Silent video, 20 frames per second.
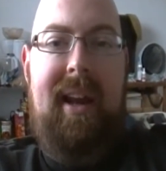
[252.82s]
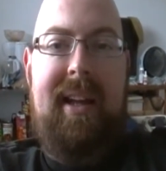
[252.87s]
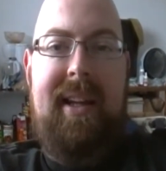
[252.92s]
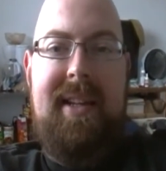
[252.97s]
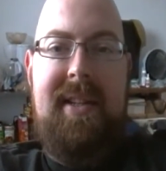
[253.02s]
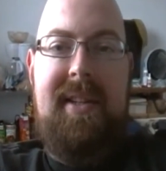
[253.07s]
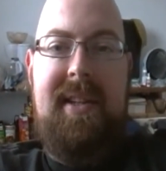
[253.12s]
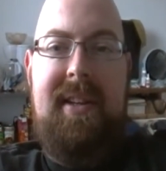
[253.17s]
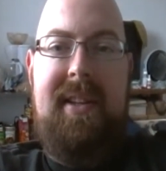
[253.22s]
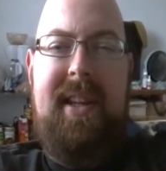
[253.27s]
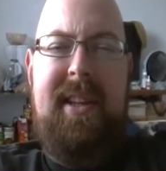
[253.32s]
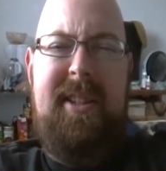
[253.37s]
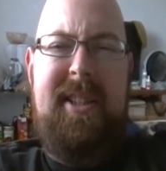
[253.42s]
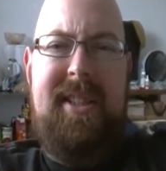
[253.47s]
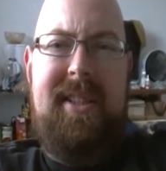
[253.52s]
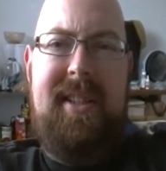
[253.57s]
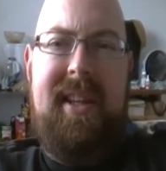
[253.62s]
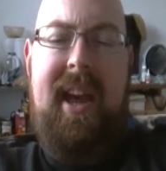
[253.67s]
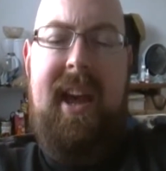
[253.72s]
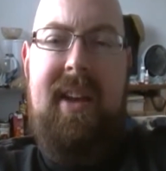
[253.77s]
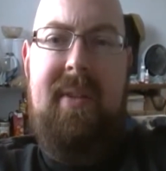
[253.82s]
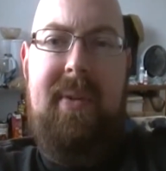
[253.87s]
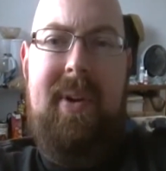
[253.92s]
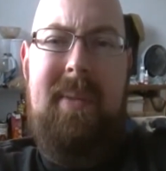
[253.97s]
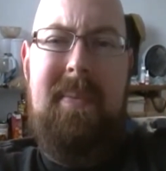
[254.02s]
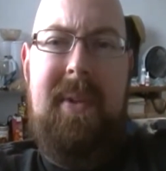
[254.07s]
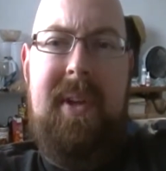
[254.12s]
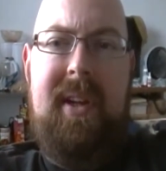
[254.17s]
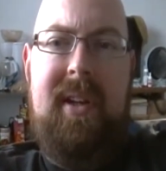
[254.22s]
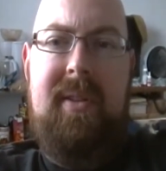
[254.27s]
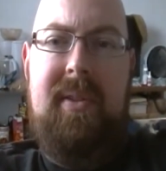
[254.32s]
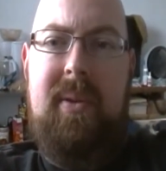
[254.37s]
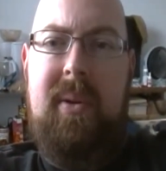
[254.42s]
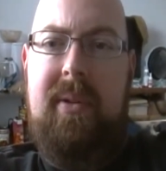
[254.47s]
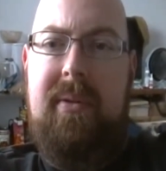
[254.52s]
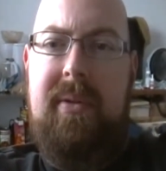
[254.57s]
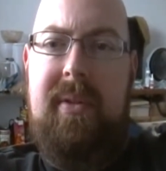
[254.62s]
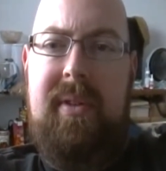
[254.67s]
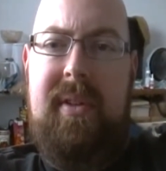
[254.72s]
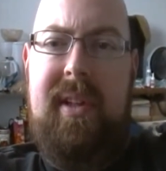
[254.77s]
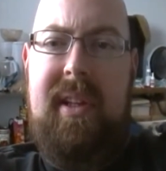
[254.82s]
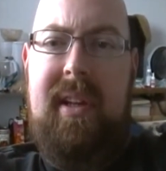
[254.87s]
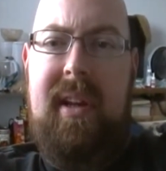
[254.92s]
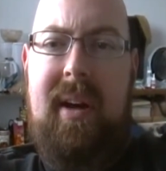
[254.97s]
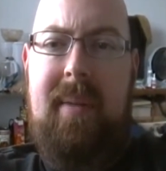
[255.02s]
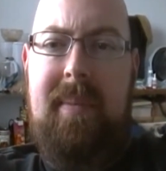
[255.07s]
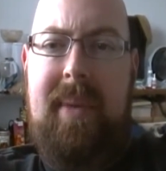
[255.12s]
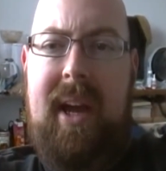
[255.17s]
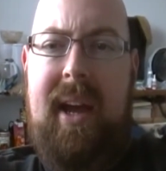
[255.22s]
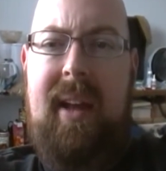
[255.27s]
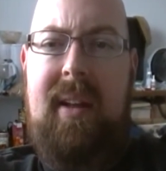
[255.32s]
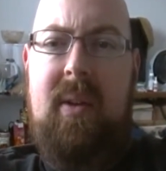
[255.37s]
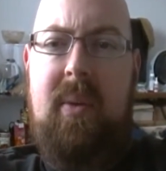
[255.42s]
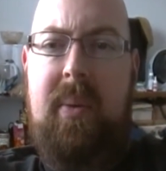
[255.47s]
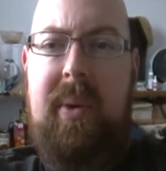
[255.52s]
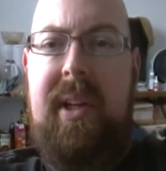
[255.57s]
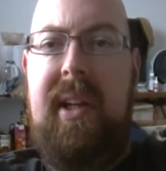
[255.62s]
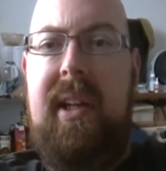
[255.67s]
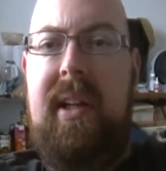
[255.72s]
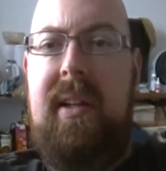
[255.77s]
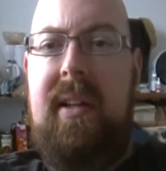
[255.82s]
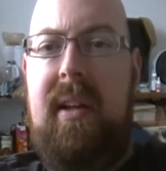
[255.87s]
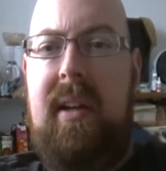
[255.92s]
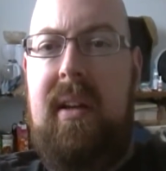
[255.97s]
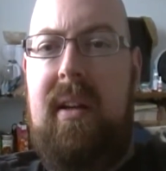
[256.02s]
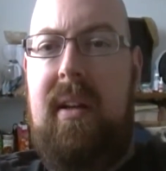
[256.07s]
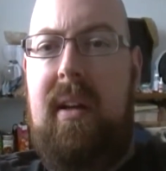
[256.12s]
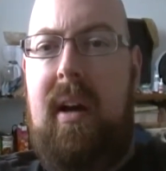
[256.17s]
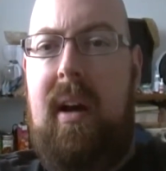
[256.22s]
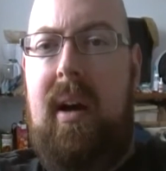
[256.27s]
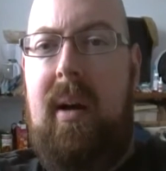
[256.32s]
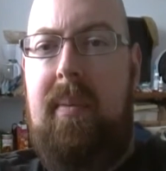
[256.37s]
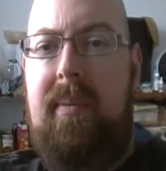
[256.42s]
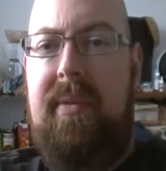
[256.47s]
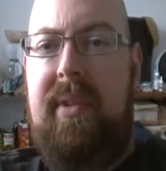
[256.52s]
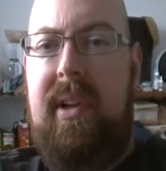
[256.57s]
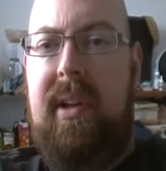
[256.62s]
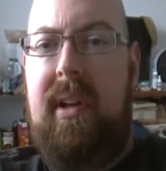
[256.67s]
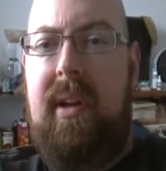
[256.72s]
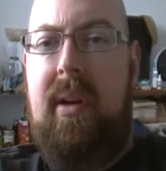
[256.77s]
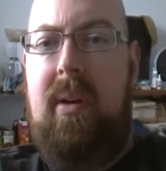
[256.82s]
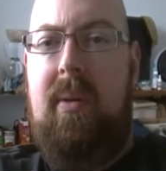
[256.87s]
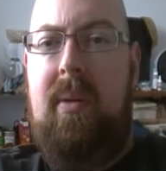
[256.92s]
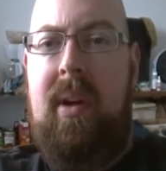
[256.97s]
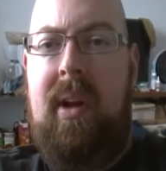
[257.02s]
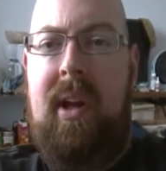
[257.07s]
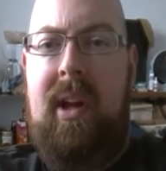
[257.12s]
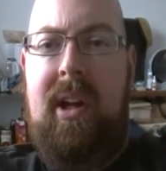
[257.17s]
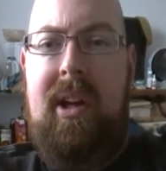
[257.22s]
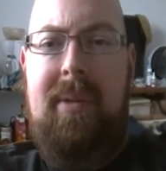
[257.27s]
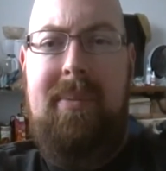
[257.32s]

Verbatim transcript: And like I said, that's kind of what I'm thinking of doing for the um, Halloween um, video.